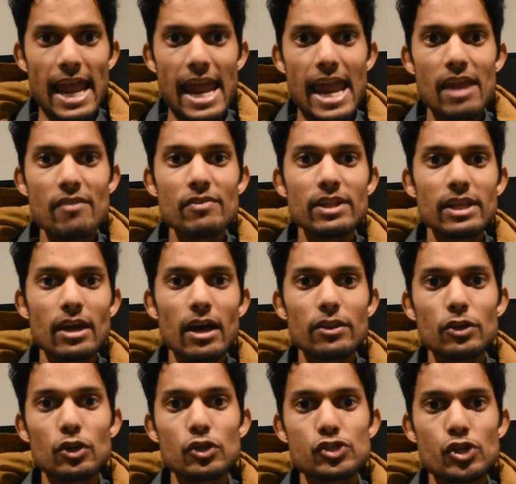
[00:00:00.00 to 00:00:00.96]
Even the
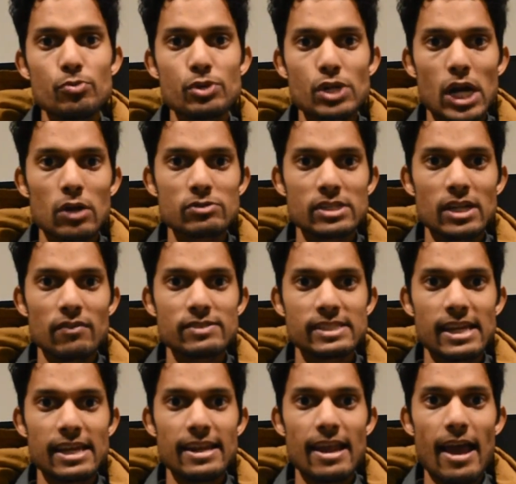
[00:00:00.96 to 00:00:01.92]
other YouTube channels that I've
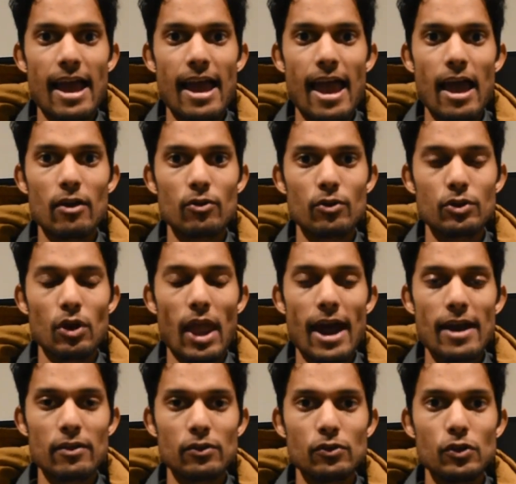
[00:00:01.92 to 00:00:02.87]
seen out on,
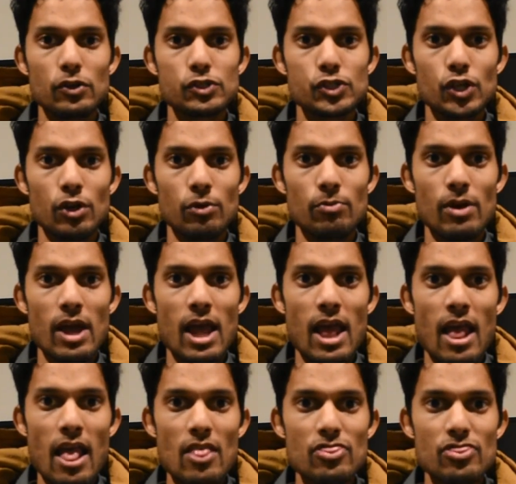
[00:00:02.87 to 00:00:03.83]
out on YouTube,
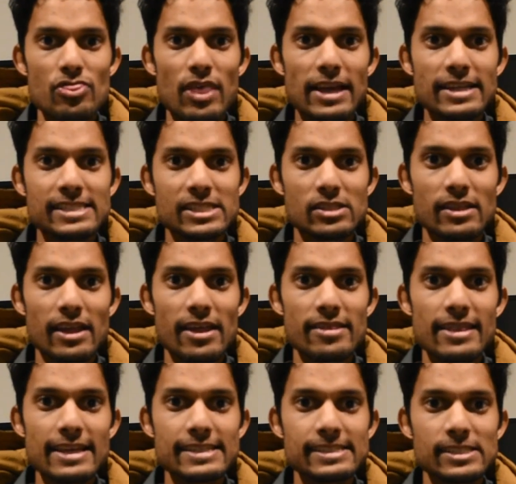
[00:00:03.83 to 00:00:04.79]
they, they're,
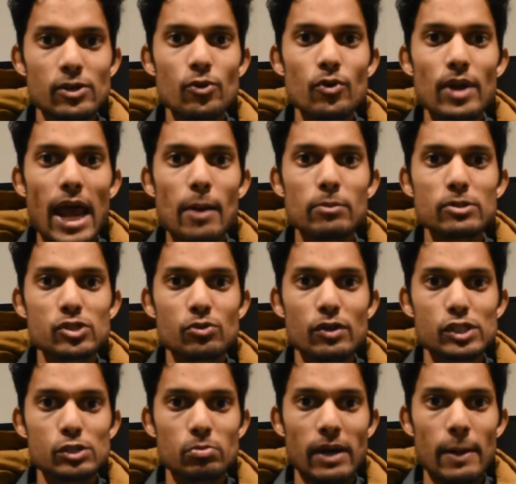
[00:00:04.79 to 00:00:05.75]
they're still not able to
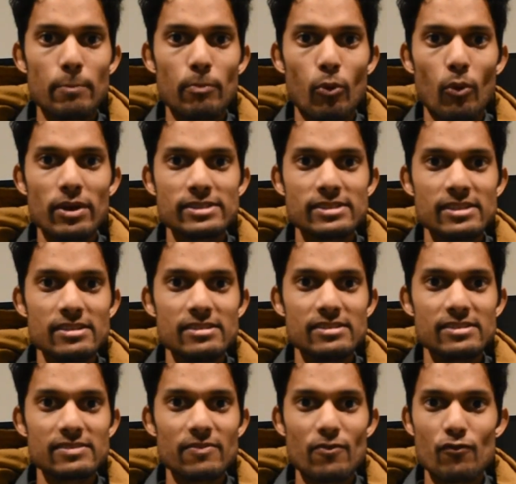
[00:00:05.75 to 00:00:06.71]
explain
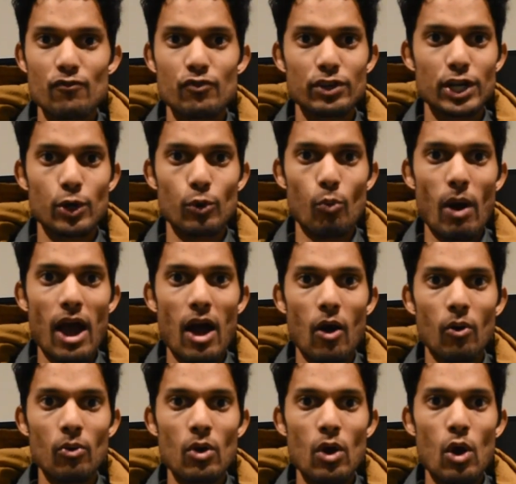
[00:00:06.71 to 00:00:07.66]
pointers very
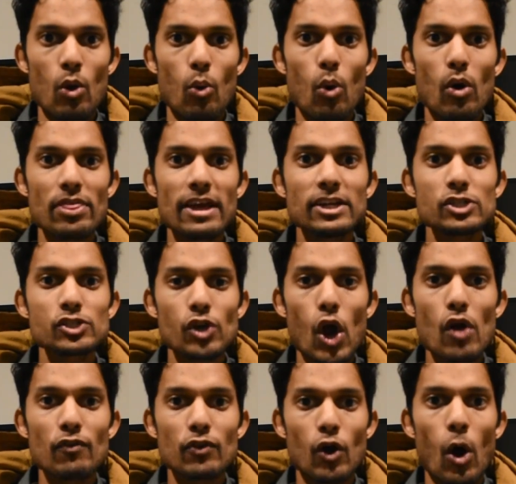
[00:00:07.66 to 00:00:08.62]
well, or they just
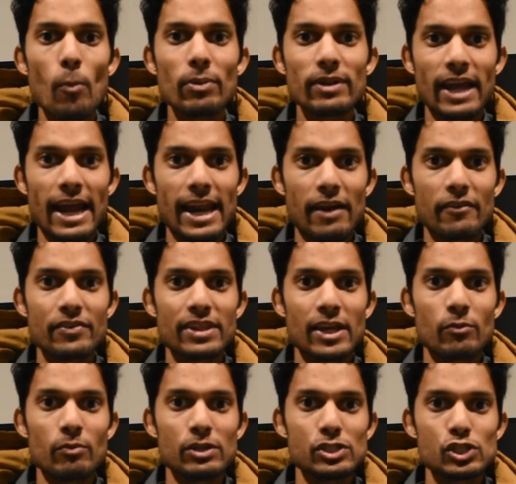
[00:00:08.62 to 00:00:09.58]
overcomplicate
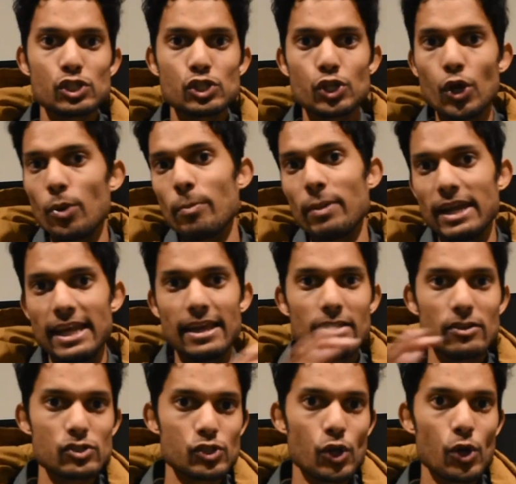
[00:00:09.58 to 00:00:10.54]
everything with just too
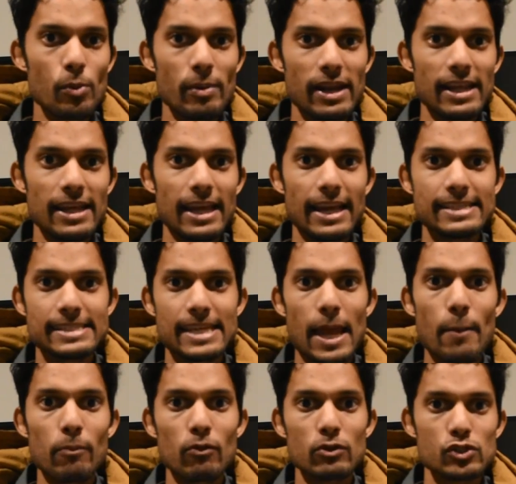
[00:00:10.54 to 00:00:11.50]
many, too many
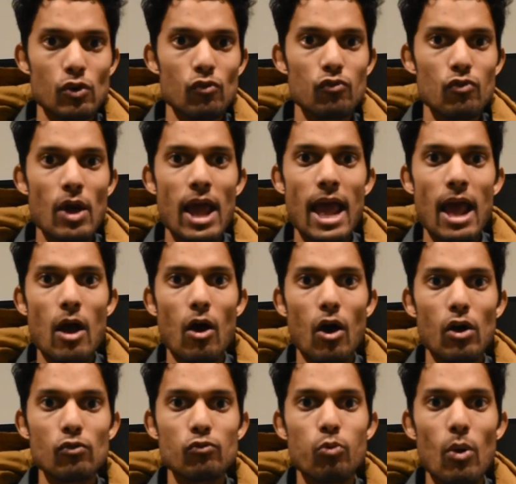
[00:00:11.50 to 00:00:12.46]
examples of,
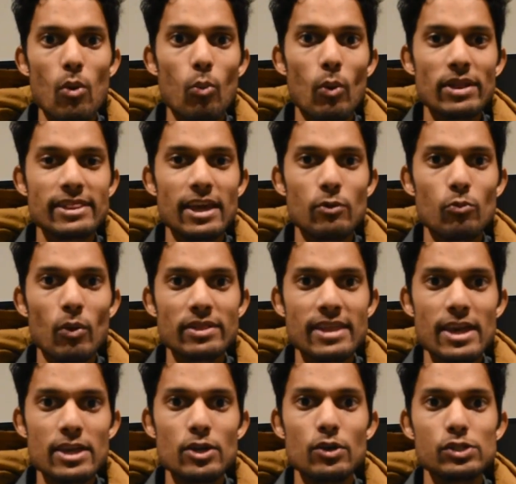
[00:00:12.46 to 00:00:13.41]
of what, what, they, what
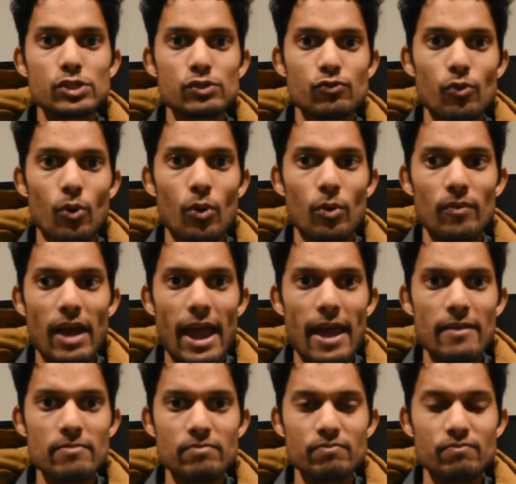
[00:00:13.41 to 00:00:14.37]
they're used for
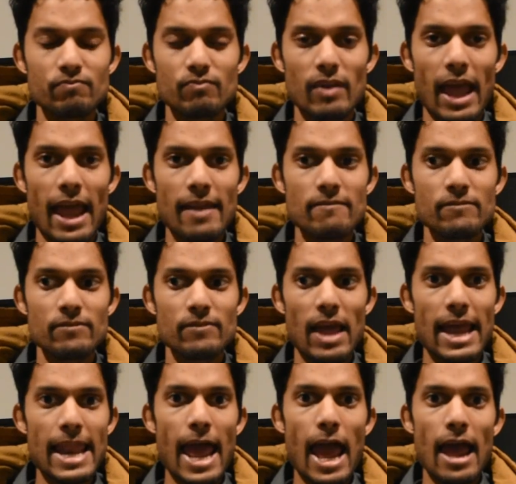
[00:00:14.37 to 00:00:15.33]
and, and,
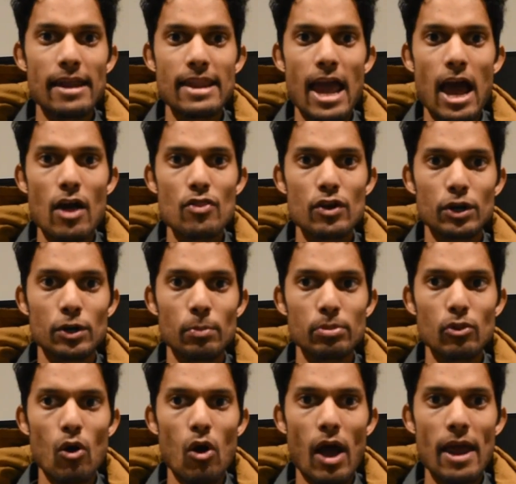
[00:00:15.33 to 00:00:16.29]
and, how, and how they're
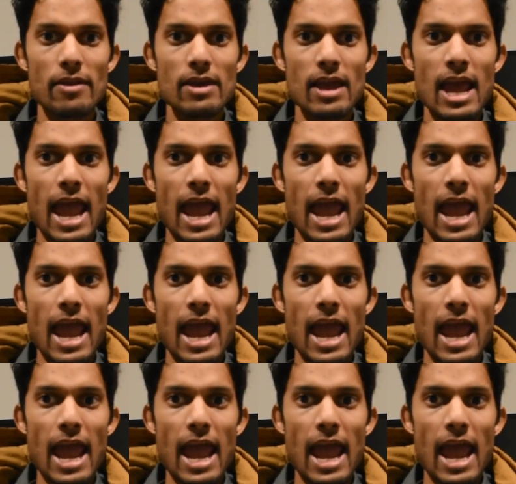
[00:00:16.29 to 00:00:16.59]
applied.